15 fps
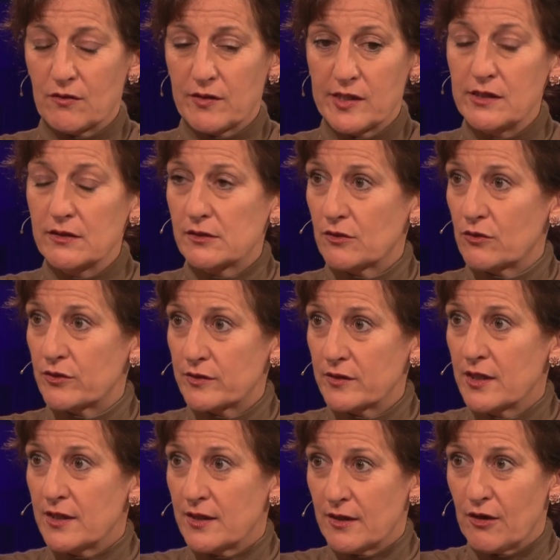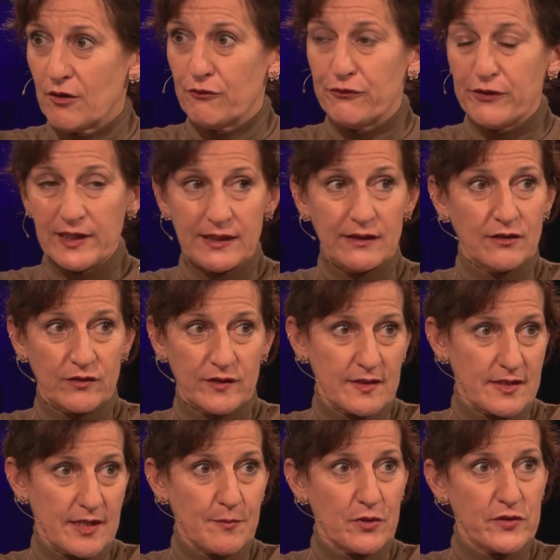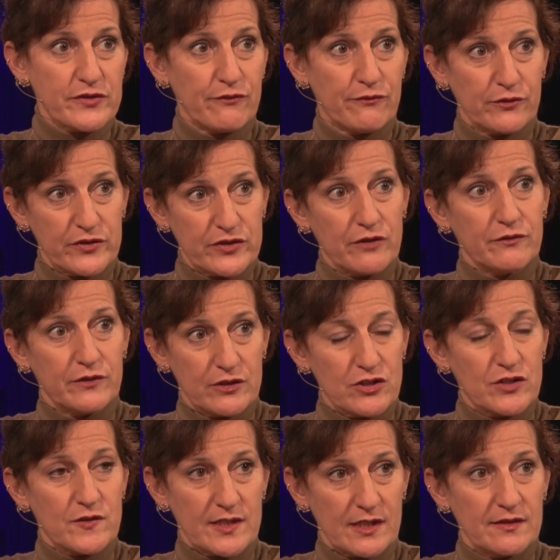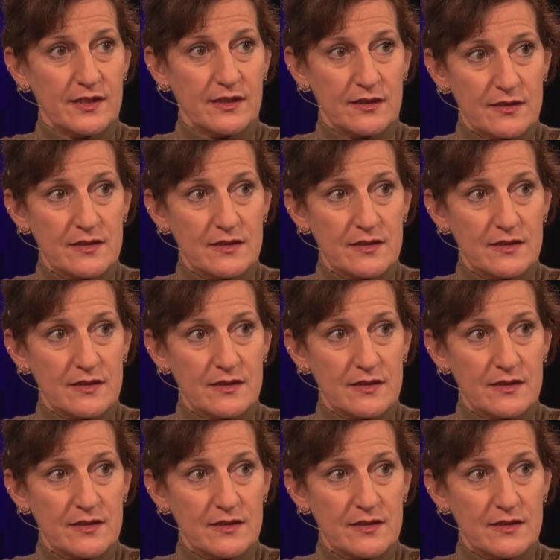heal or fill in. On the same also for soft tissues. I think